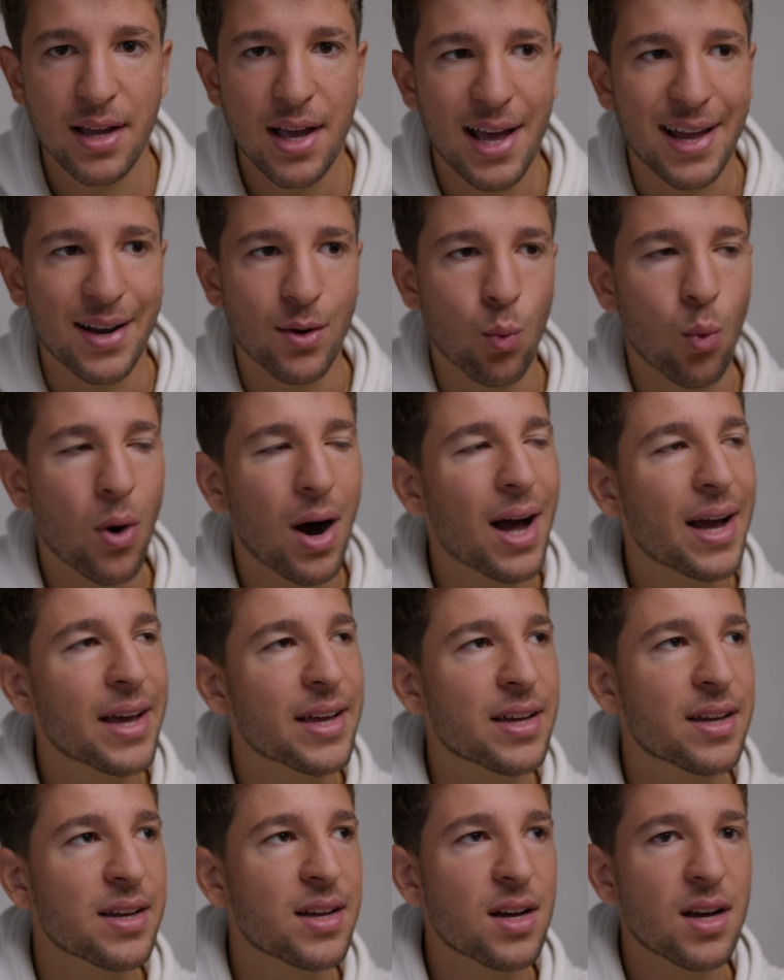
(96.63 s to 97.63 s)
And
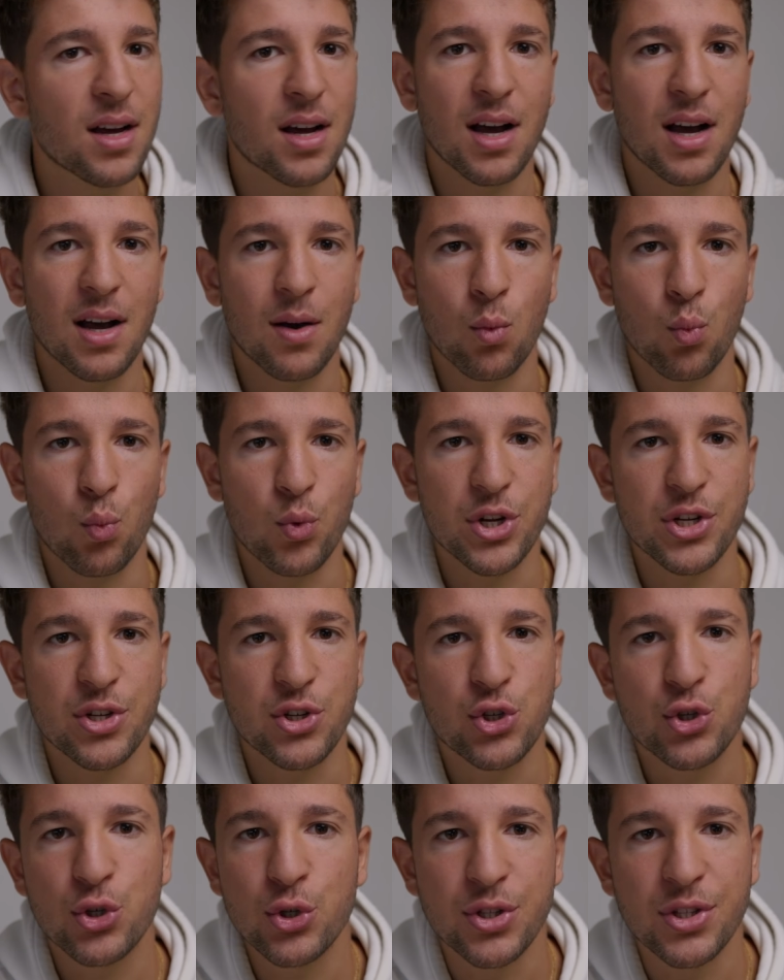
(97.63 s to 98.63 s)
why we
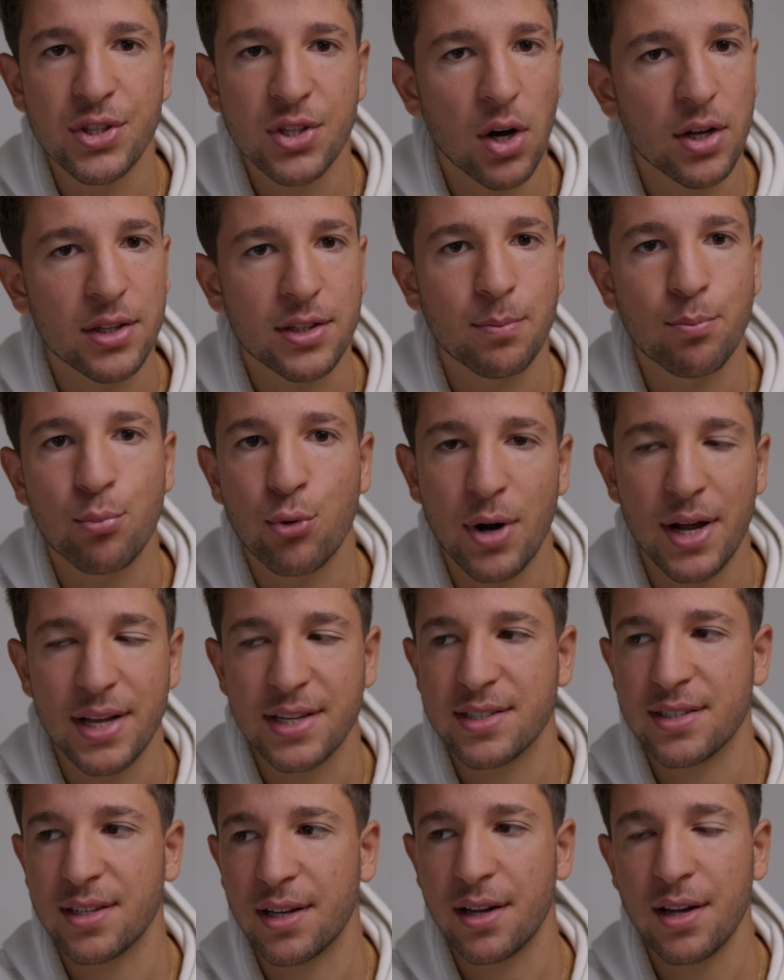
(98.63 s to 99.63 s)
should not
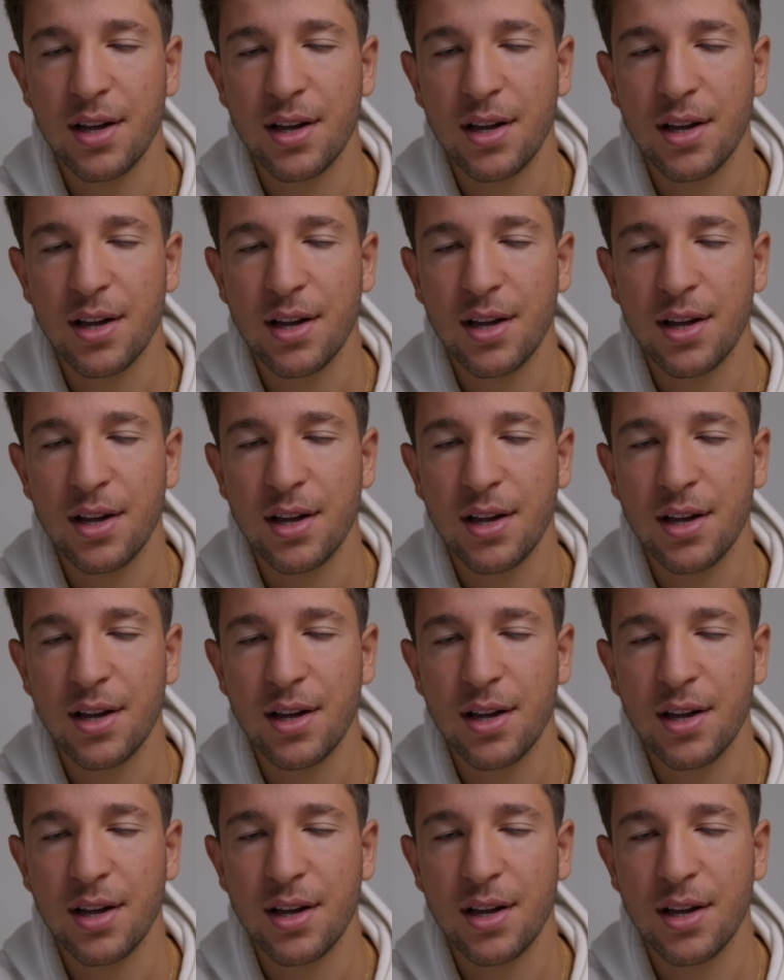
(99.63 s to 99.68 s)
press